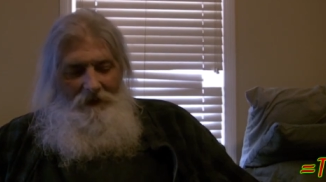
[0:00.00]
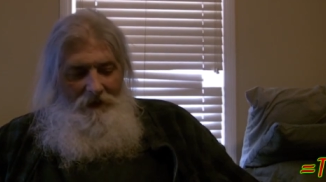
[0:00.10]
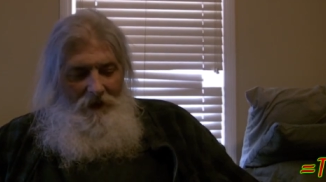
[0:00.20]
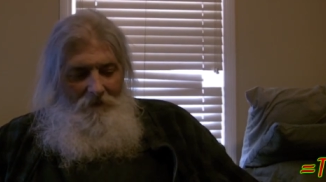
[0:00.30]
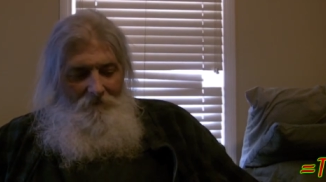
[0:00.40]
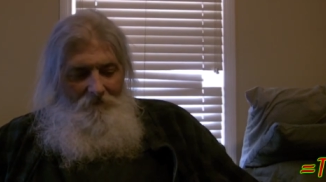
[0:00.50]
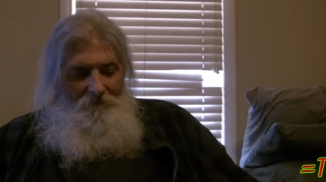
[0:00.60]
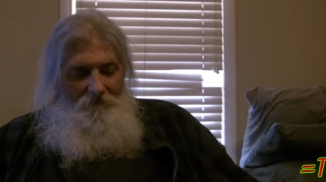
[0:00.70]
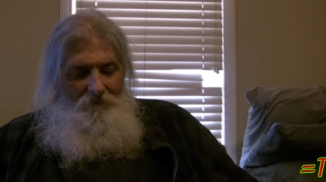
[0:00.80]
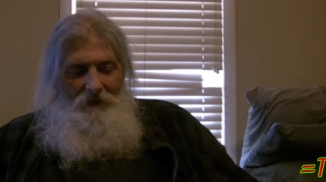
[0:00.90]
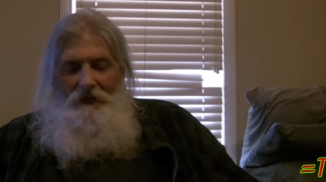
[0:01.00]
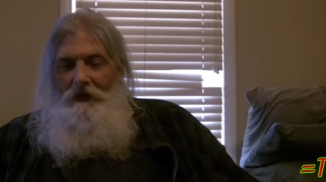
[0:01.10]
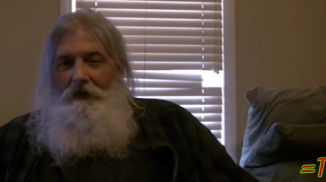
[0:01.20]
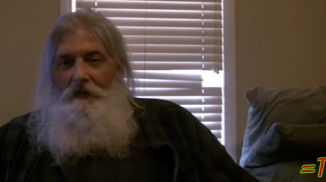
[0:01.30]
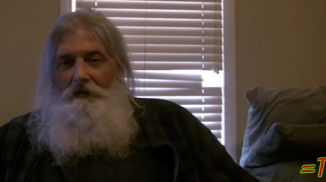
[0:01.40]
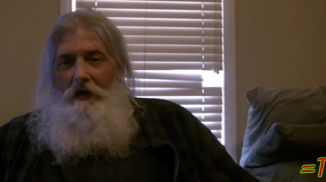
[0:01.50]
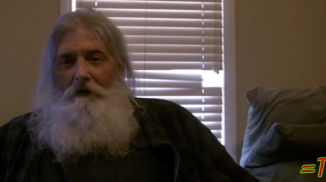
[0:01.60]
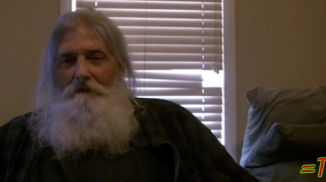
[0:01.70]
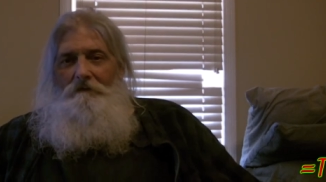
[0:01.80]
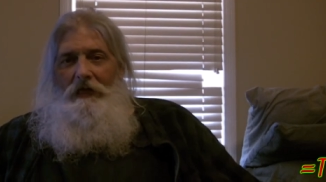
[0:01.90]
Yeah.
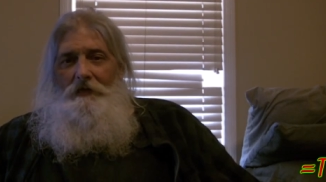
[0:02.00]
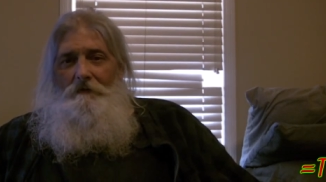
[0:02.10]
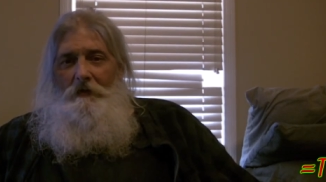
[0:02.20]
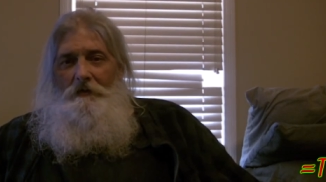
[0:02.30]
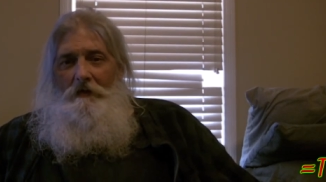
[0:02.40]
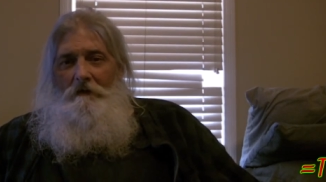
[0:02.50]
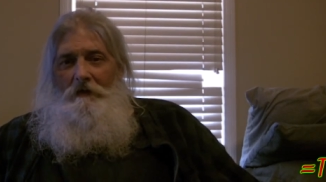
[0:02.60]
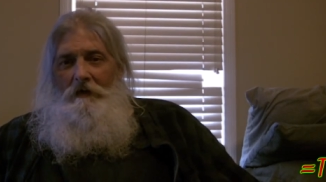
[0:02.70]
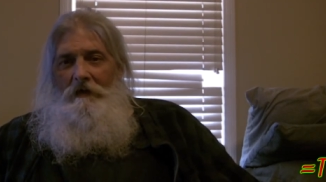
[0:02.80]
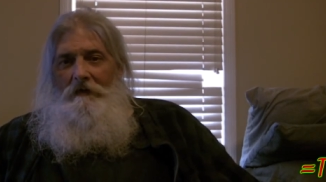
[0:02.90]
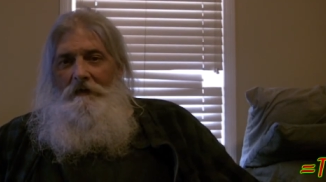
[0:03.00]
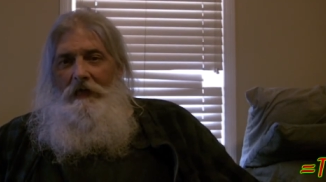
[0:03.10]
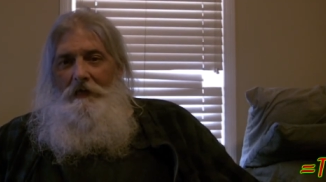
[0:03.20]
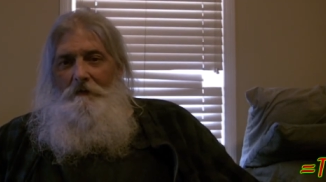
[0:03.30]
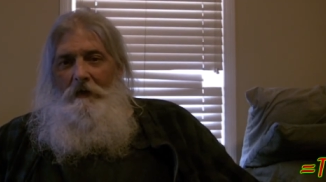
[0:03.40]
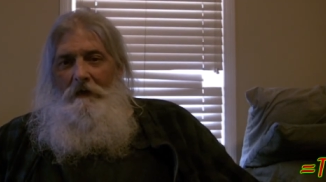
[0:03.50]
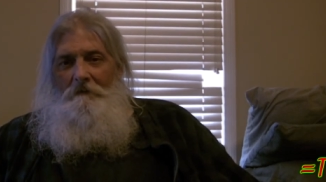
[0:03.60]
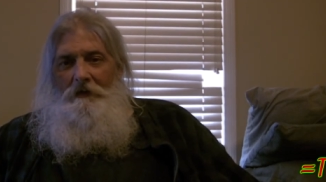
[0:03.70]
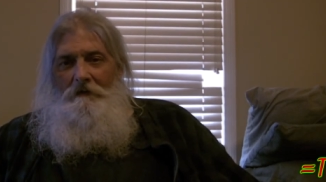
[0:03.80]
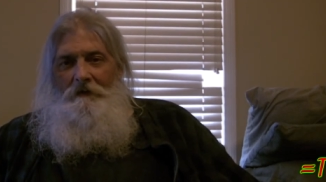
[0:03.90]
So that's what's going on. That's what
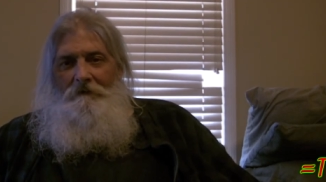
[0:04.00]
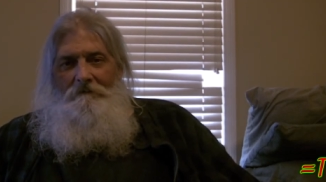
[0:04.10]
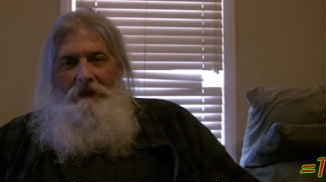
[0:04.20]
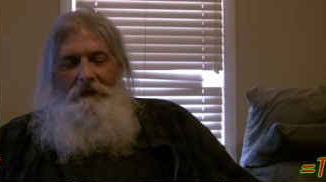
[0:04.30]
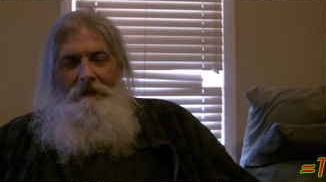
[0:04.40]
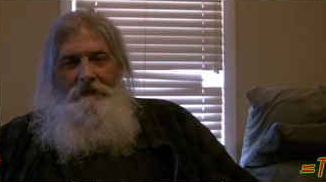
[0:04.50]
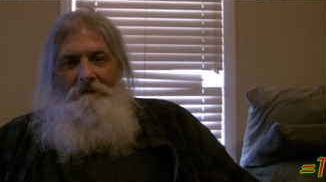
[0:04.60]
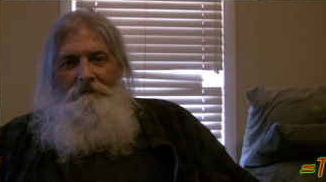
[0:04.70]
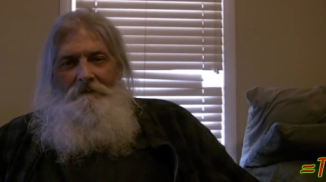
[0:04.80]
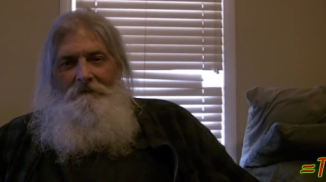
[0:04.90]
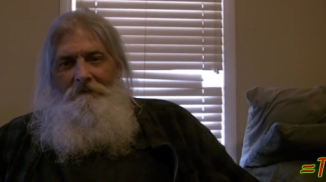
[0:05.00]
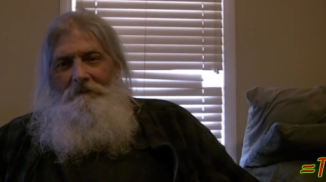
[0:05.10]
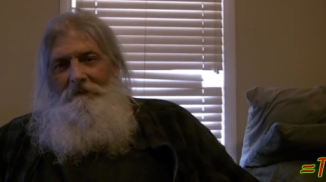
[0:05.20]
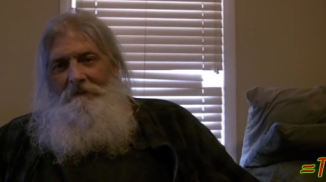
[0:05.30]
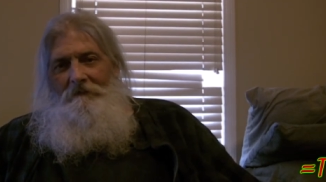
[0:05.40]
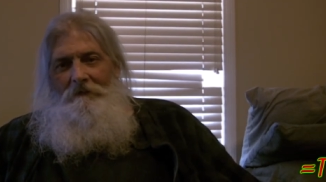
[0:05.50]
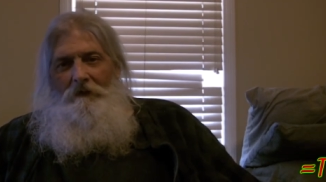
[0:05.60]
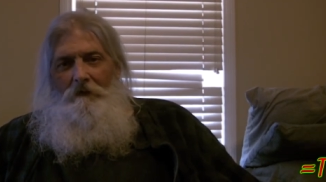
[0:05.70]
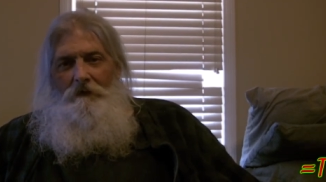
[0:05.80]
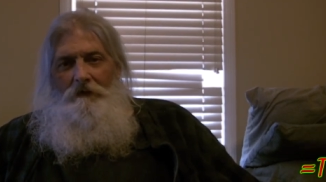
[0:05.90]
I'm doing. And
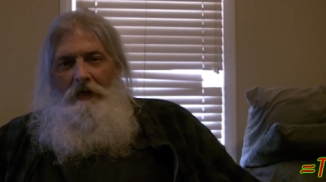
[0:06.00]
or